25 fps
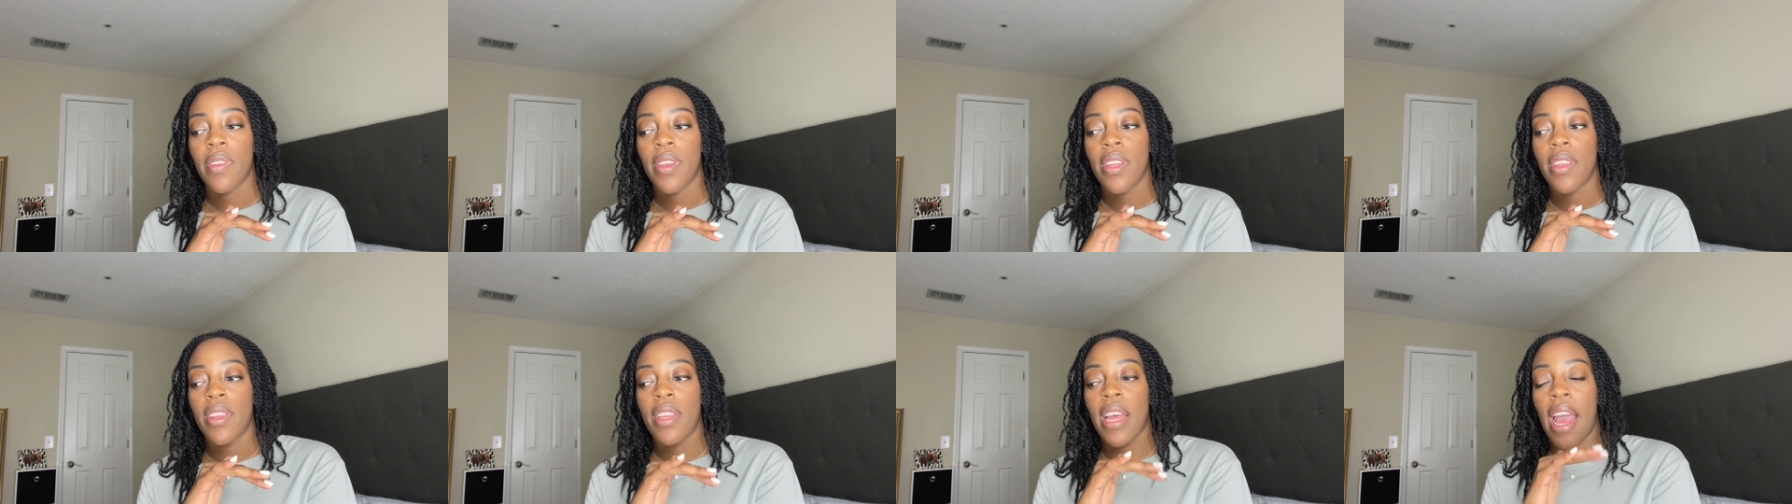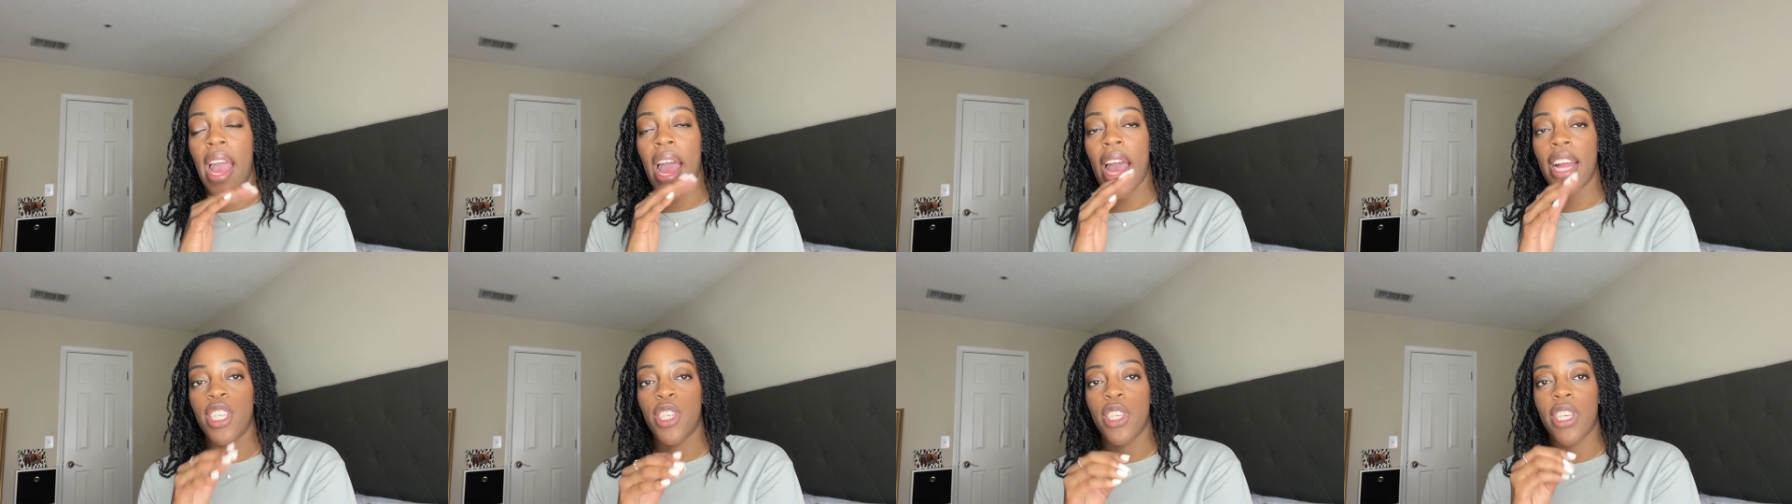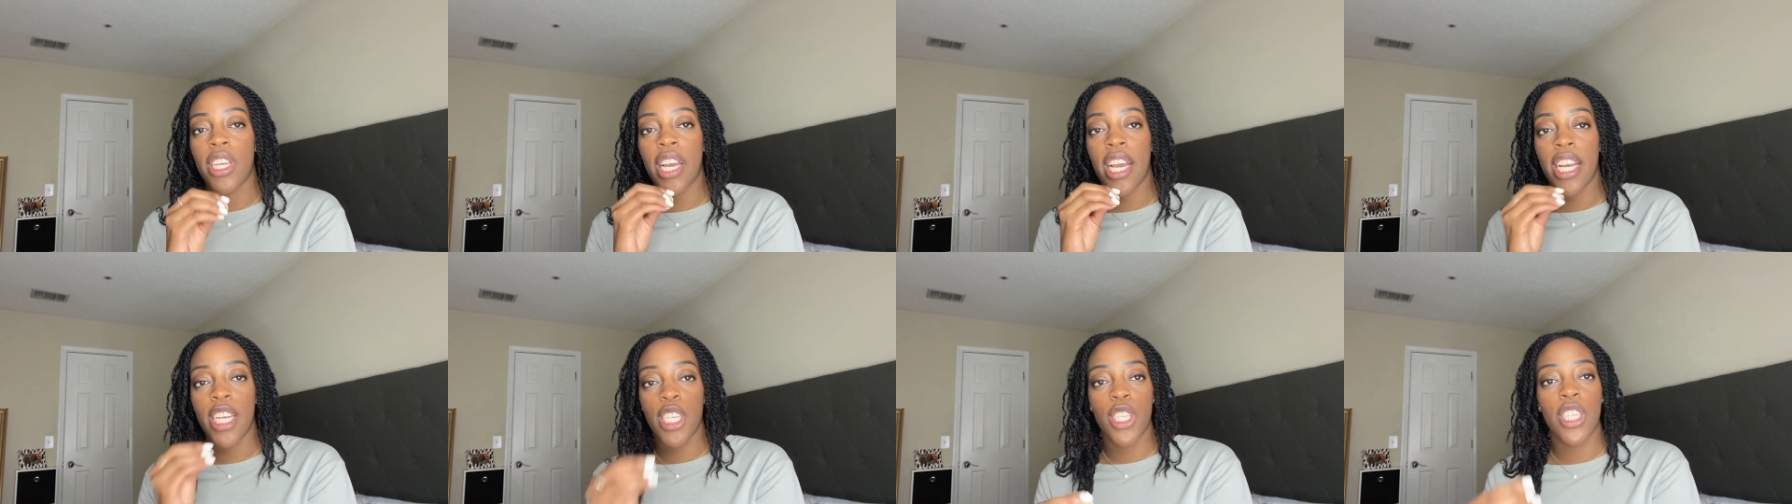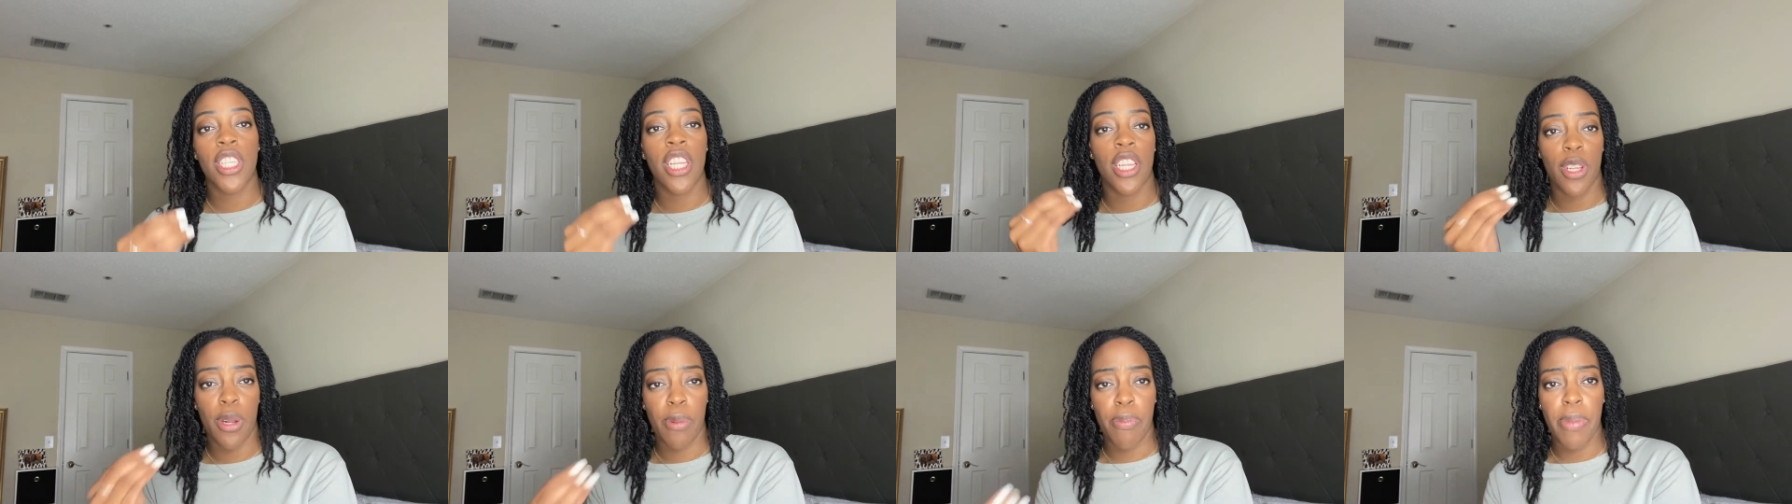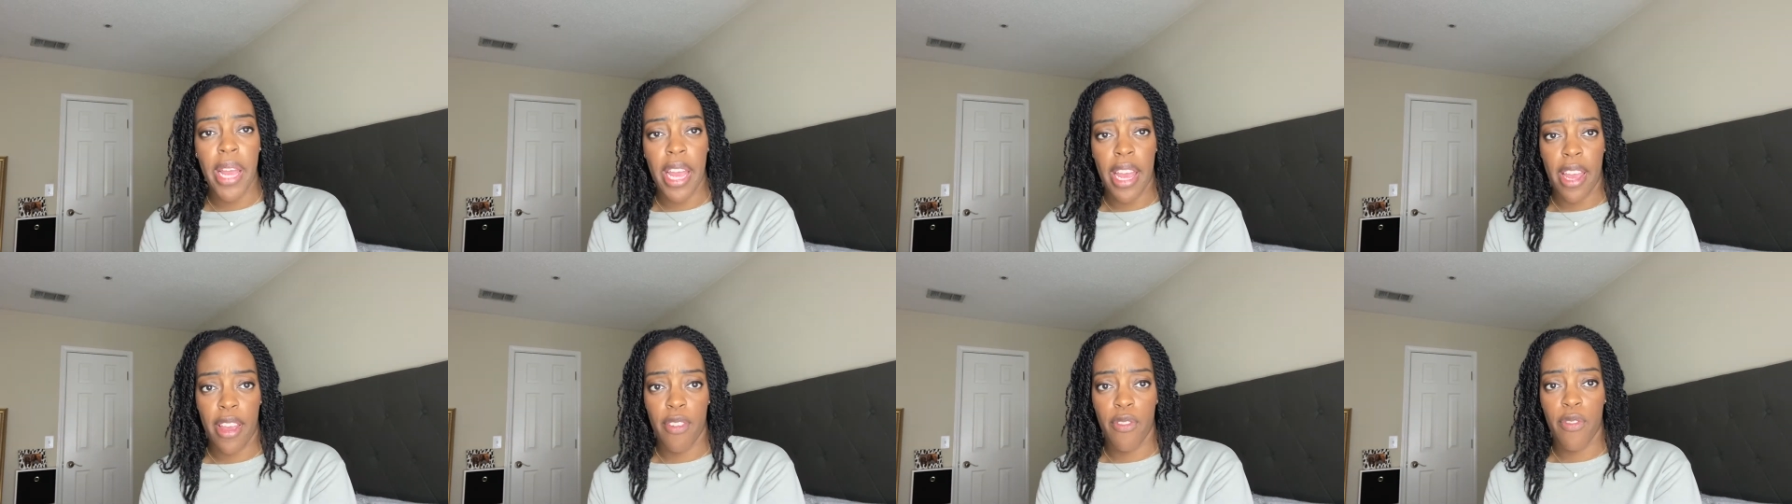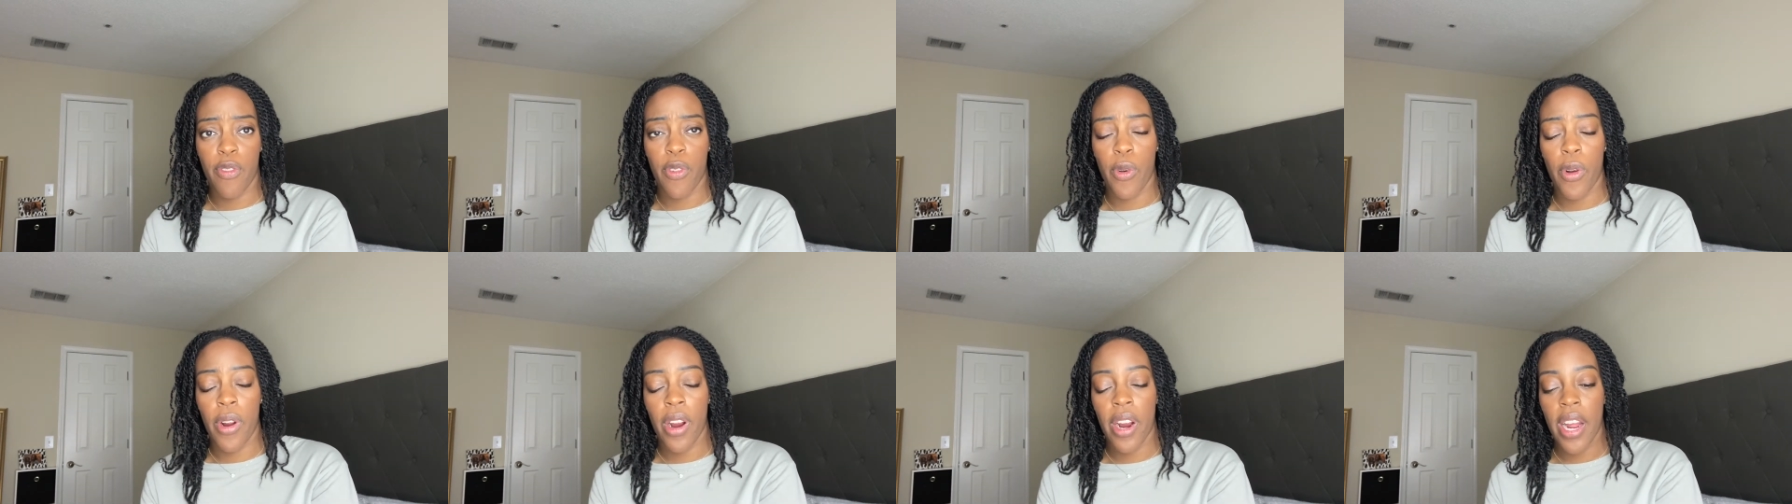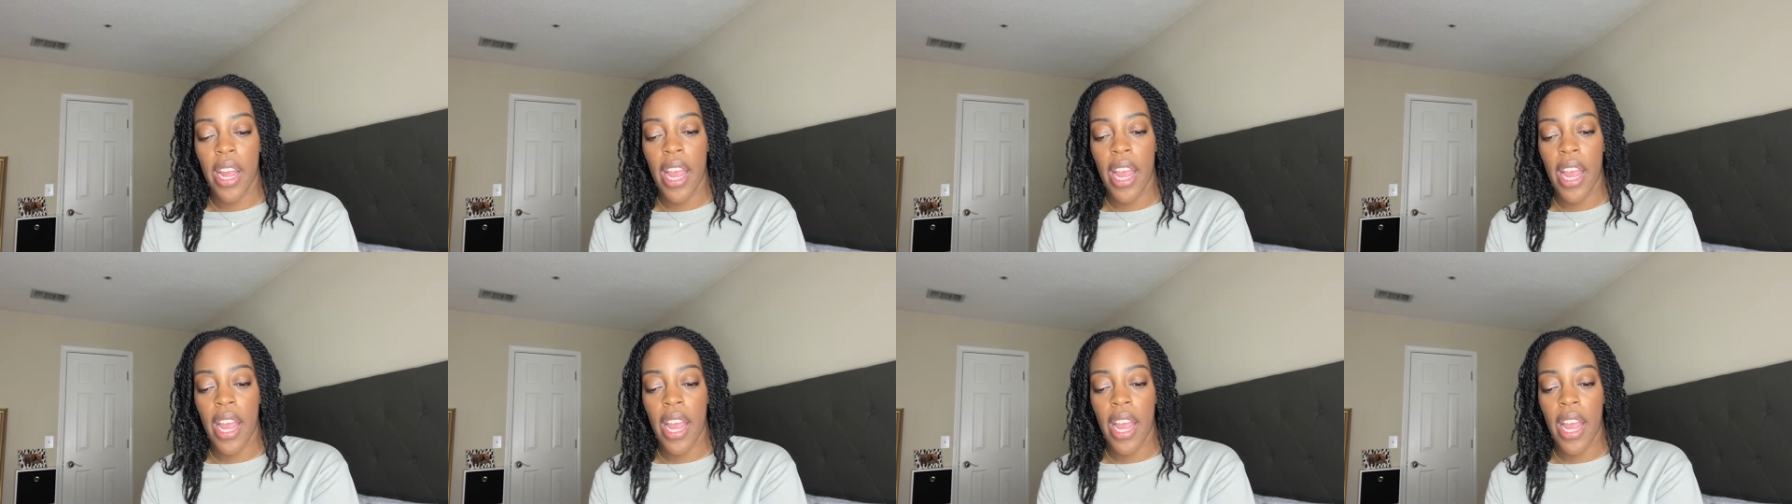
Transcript: the education that they're paying for.